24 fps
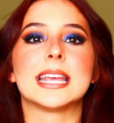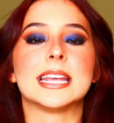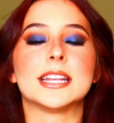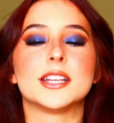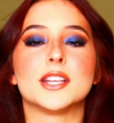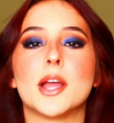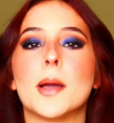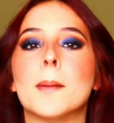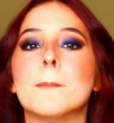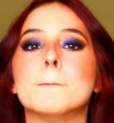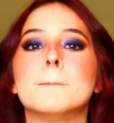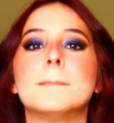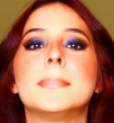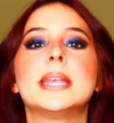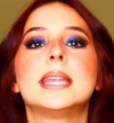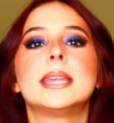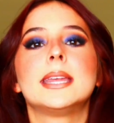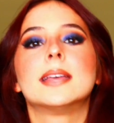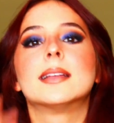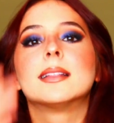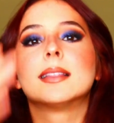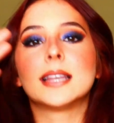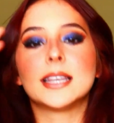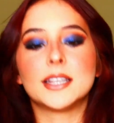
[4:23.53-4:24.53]
it
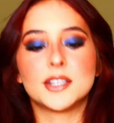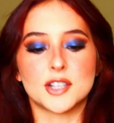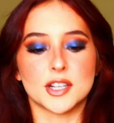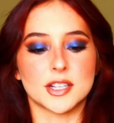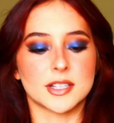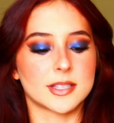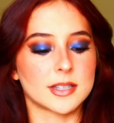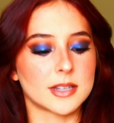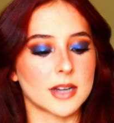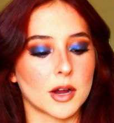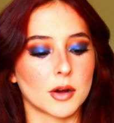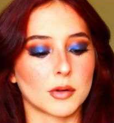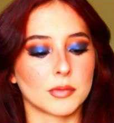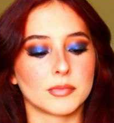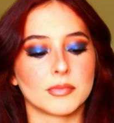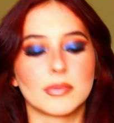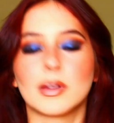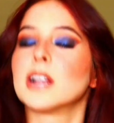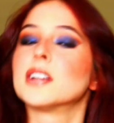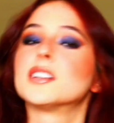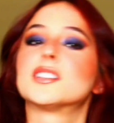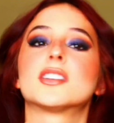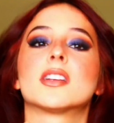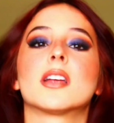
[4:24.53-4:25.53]
immediately just a
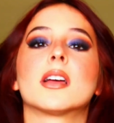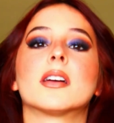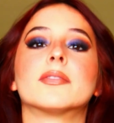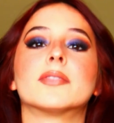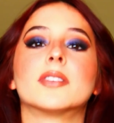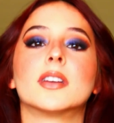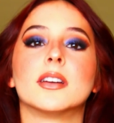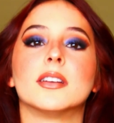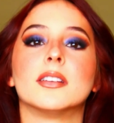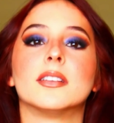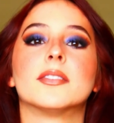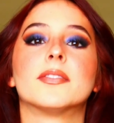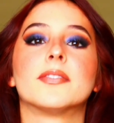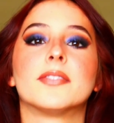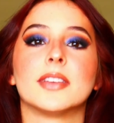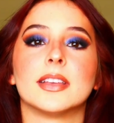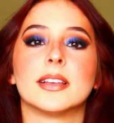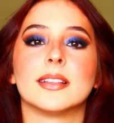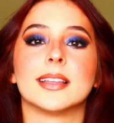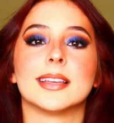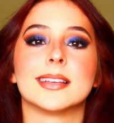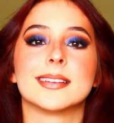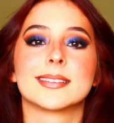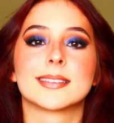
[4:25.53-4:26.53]
rush of good
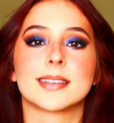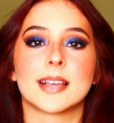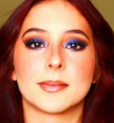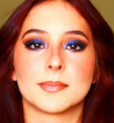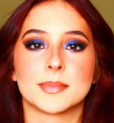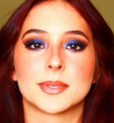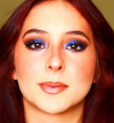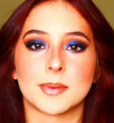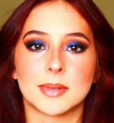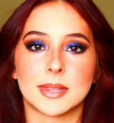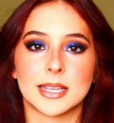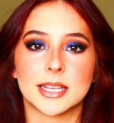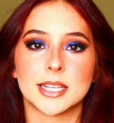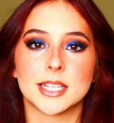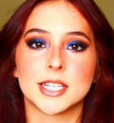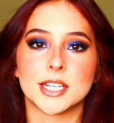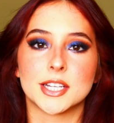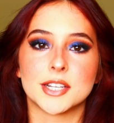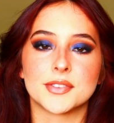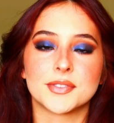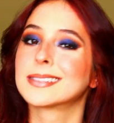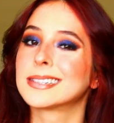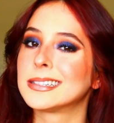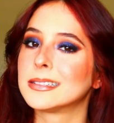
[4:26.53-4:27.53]
feelings comes with it
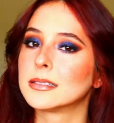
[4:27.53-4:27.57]
too.